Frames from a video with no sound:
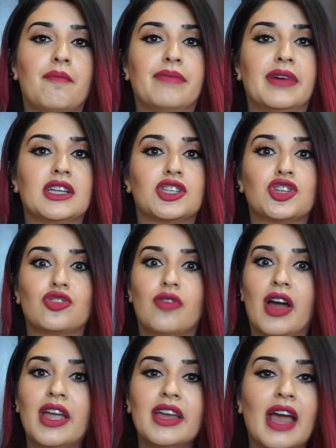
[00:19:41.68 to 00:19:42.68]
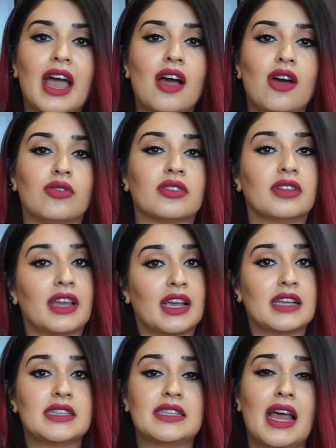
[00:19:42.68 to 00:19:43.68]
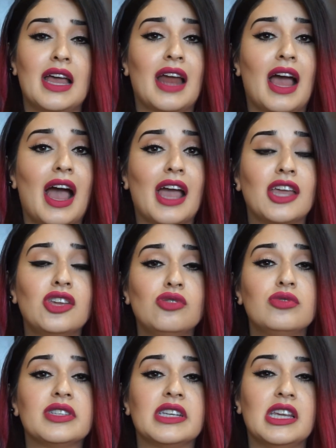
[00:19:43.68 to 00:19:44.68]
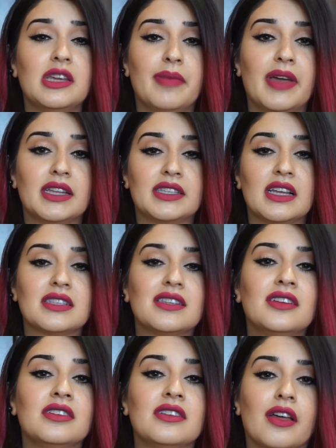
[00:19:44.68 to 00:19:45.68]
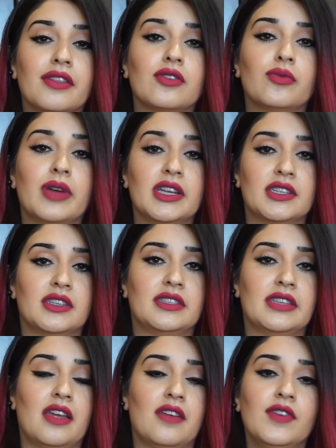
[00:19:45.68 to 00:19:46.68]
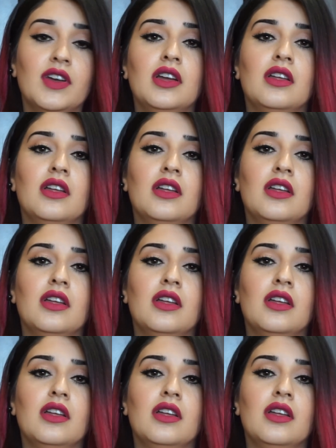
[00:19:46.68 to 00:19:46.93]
But try it out. Like I said, I use Ebates. That's another way to save.